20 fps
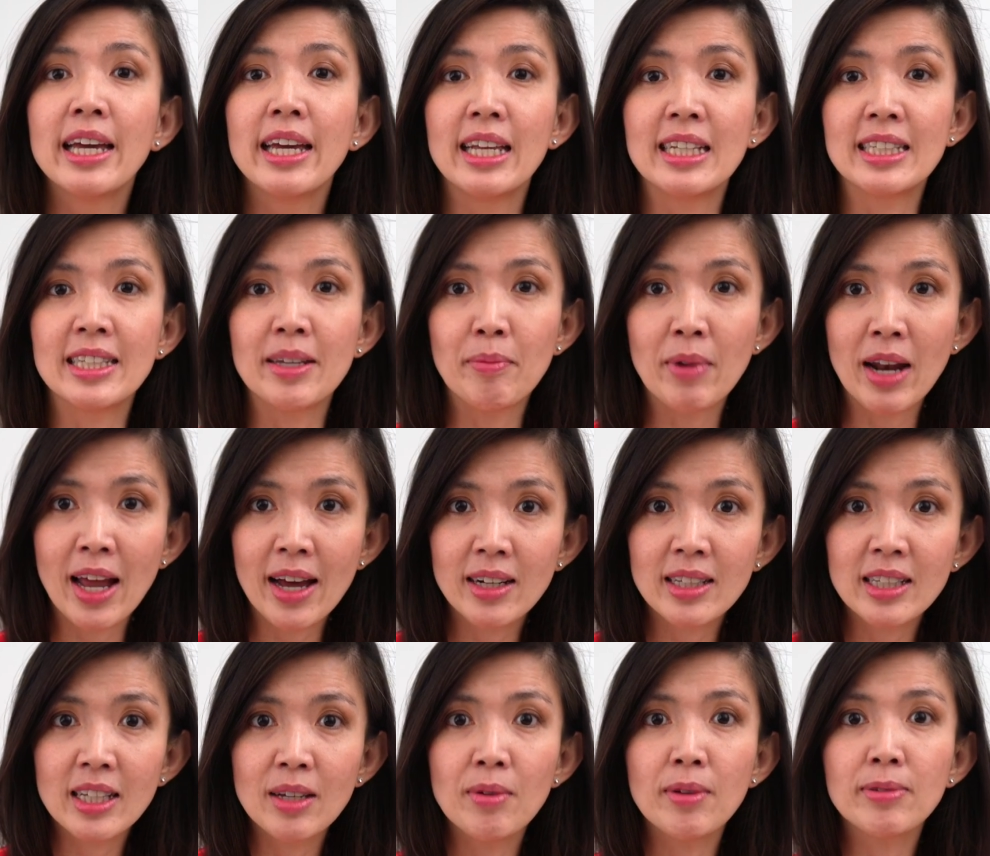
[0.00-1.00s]
its
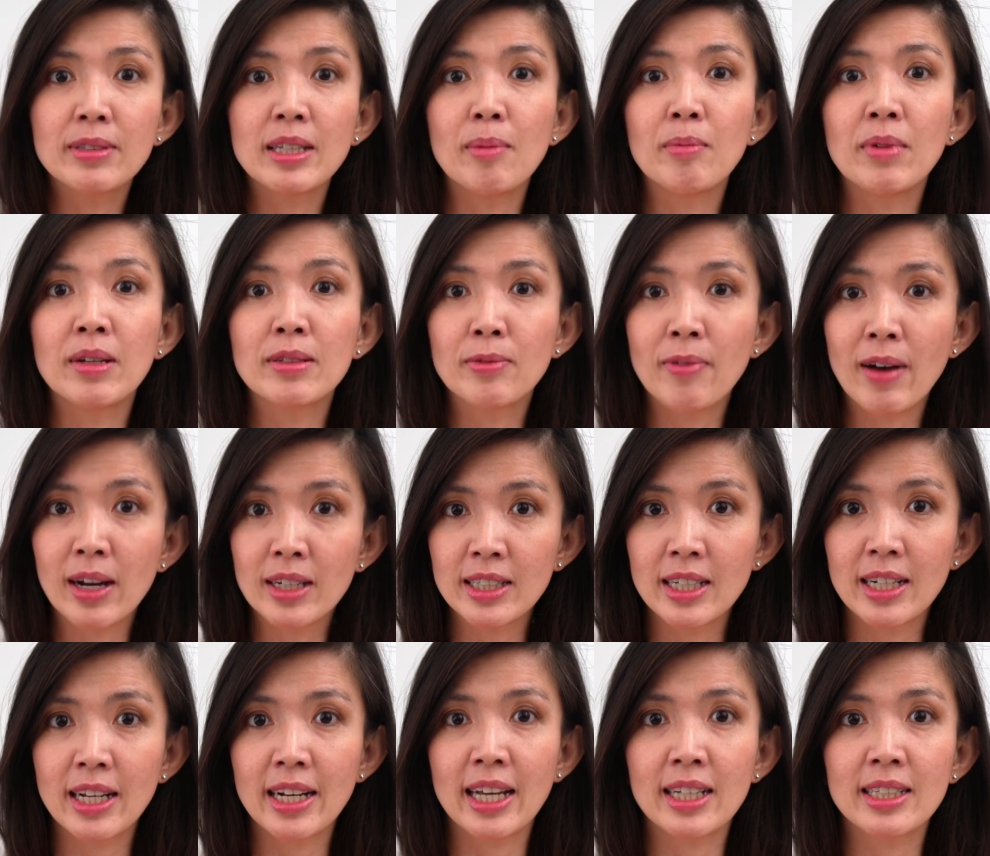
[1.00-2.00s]
similarity with sum ifs
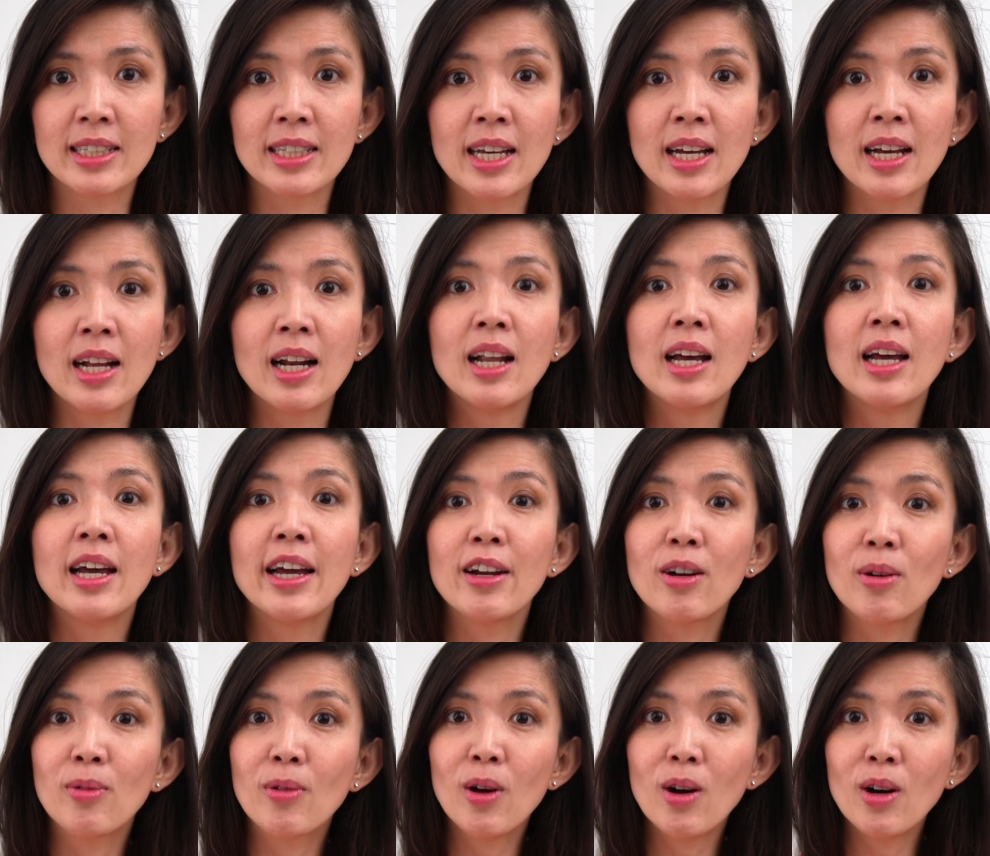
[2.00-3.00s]
function in Excel, and
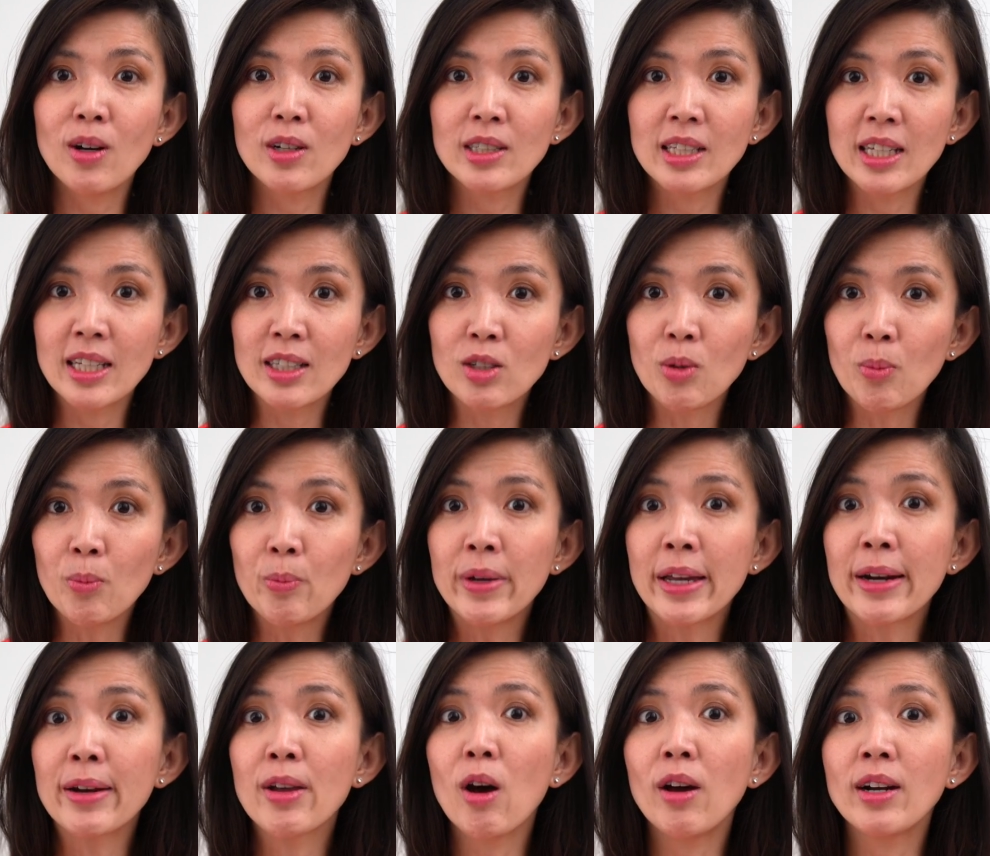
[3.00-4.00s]
of course its
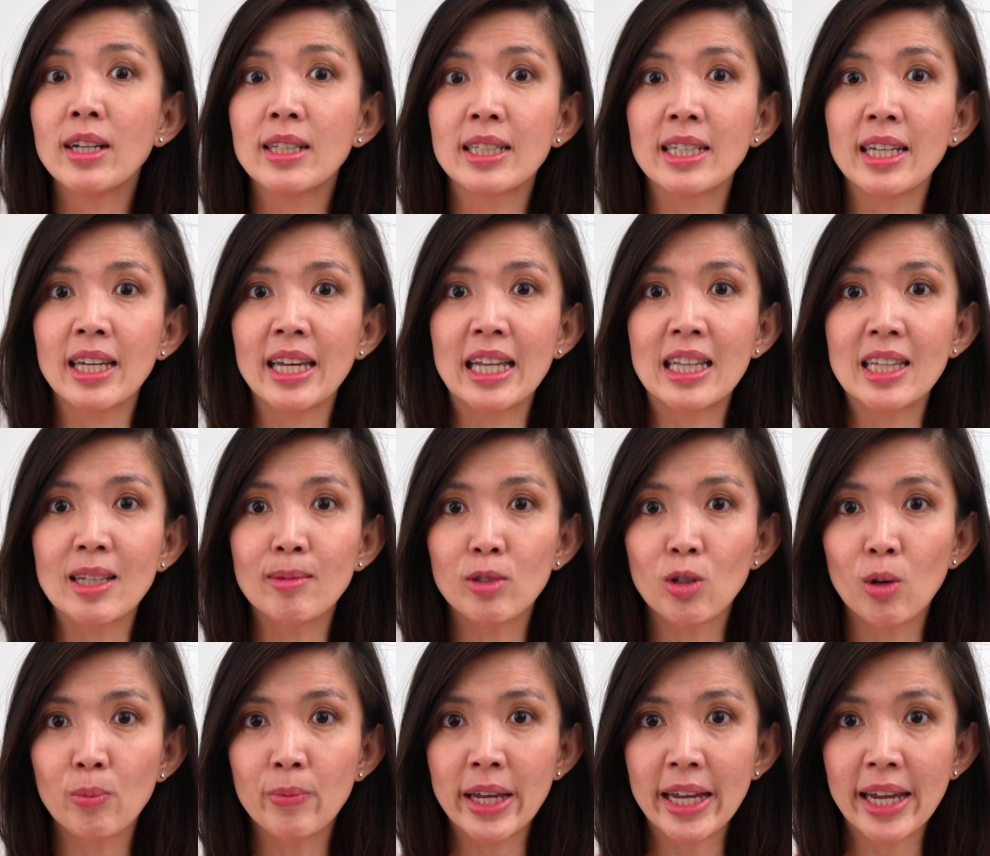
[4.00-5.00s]
superiority in terms
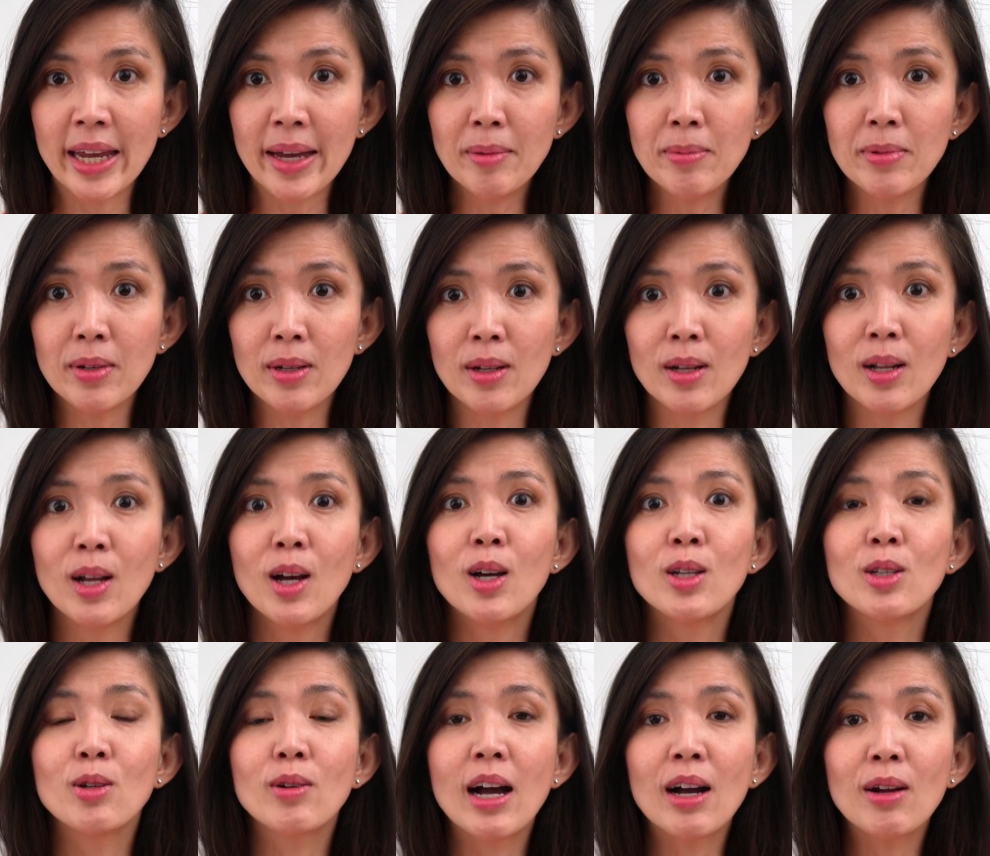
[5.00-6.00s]
of being able
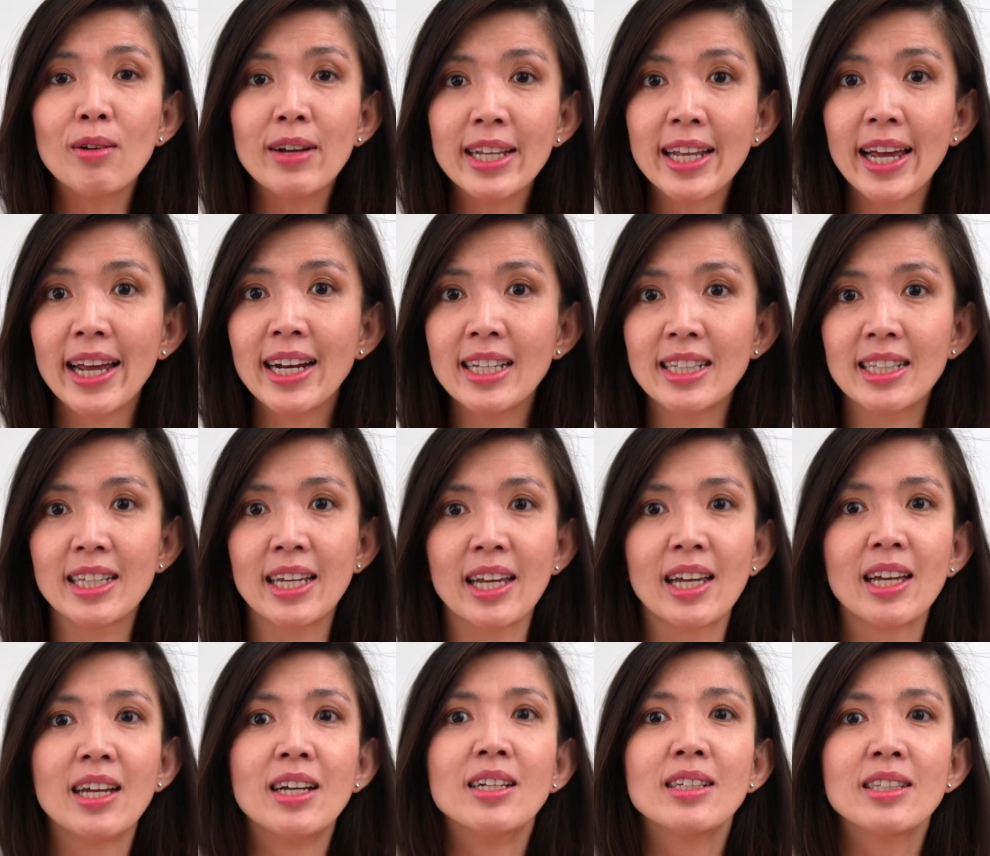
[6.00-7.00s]
to calculate
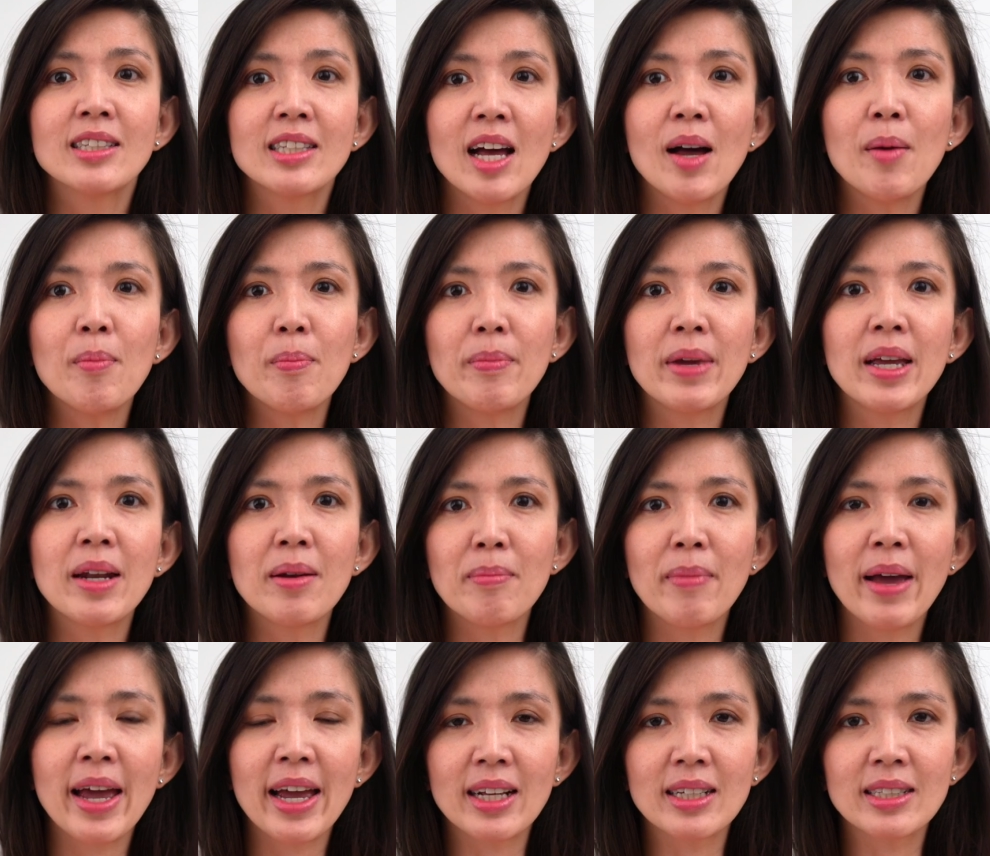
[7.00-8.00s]
anything, sum, min,
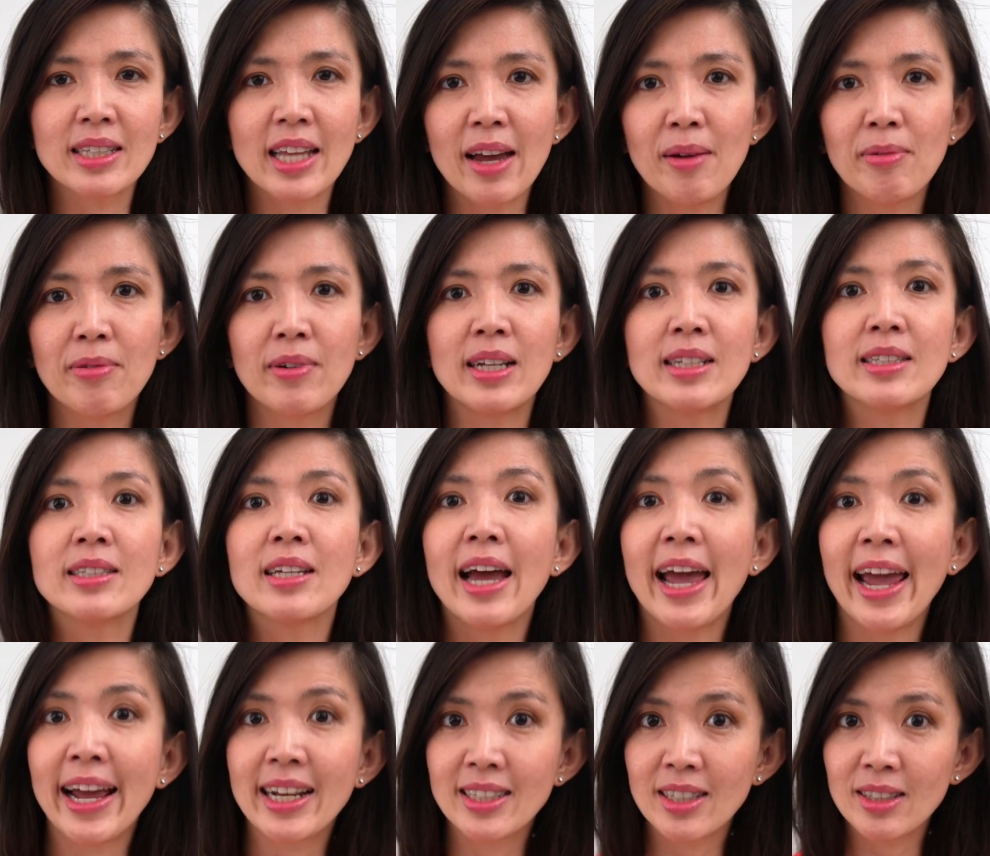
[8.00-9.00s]
max, average,
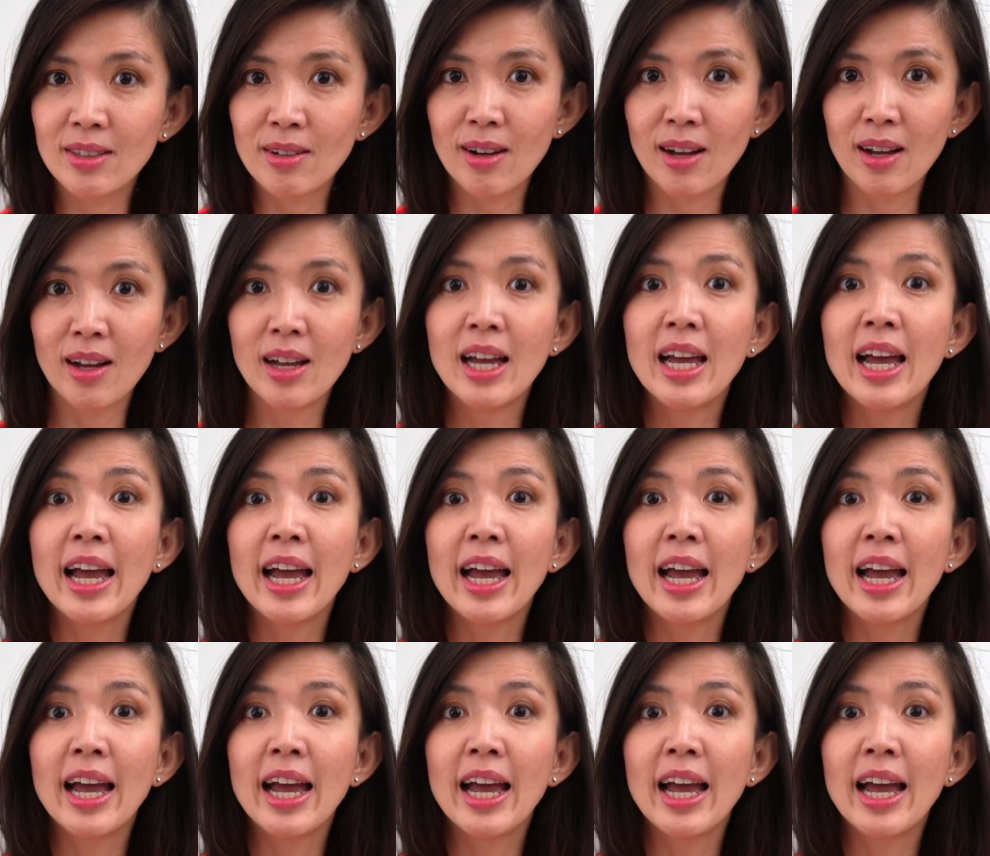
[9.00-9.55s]
etc.